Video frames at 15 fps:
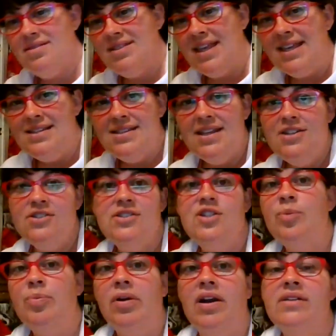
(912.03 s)
things, they just
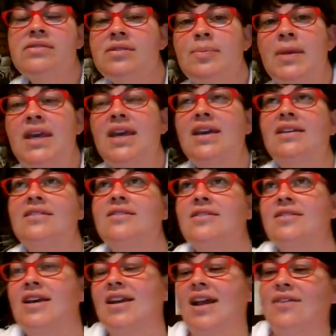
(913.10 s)
depress me, and
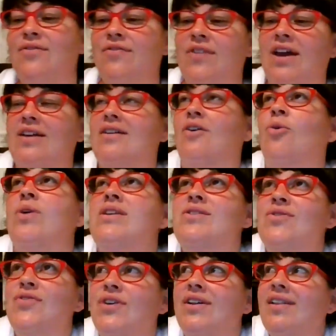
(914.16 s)
I
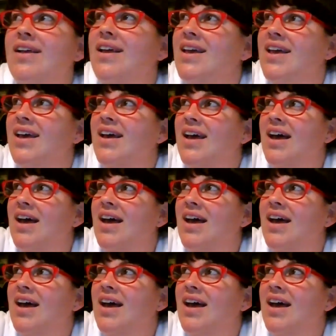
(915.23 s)
always feel like,